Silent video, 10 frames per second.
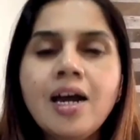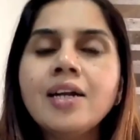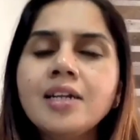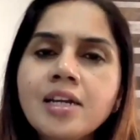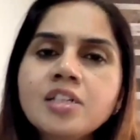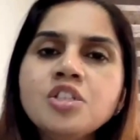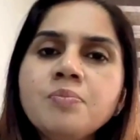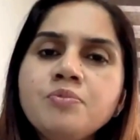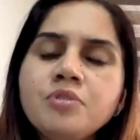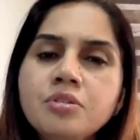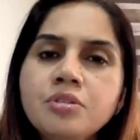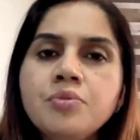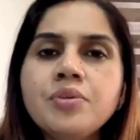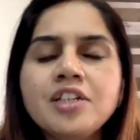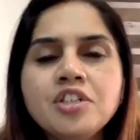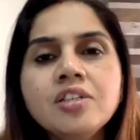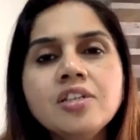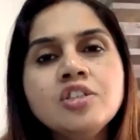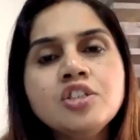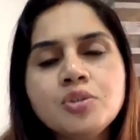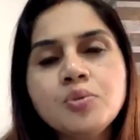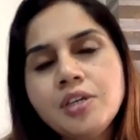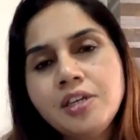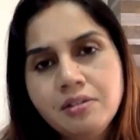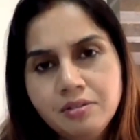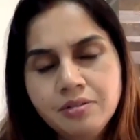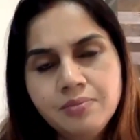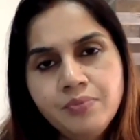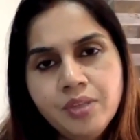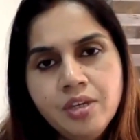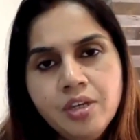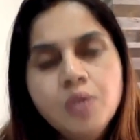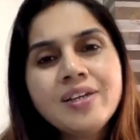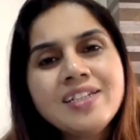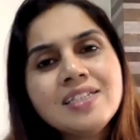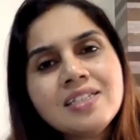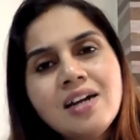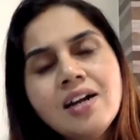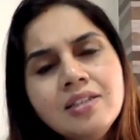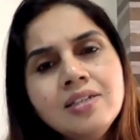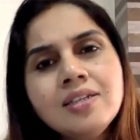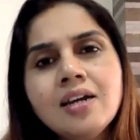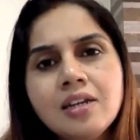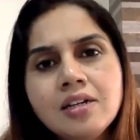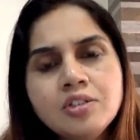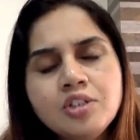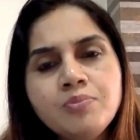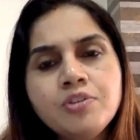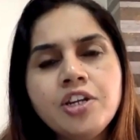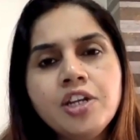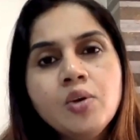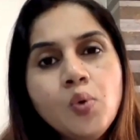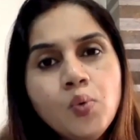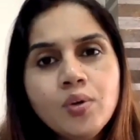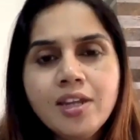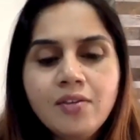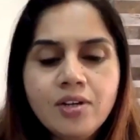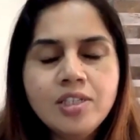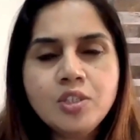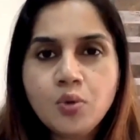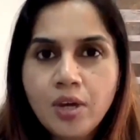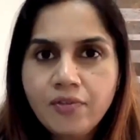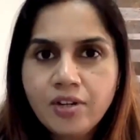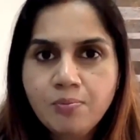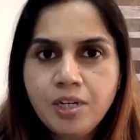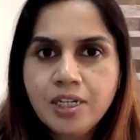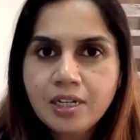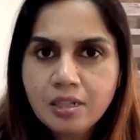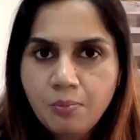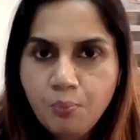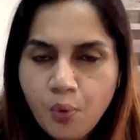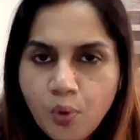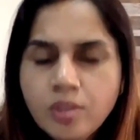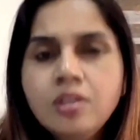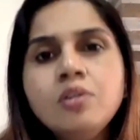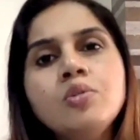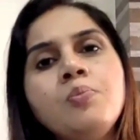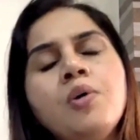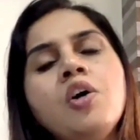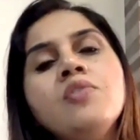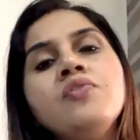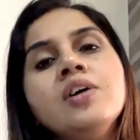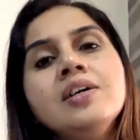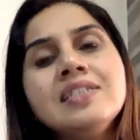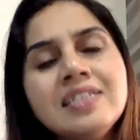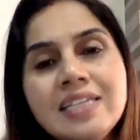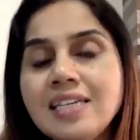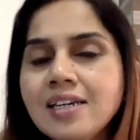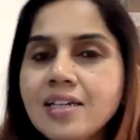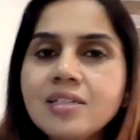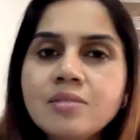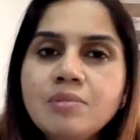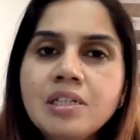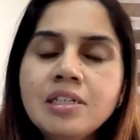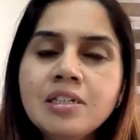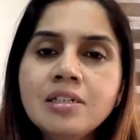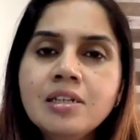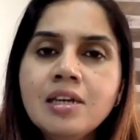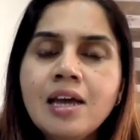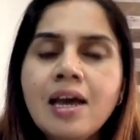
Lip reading: The articleship duration is 2 years. You can start this articleship training only once you have completed both the group of CA intermediate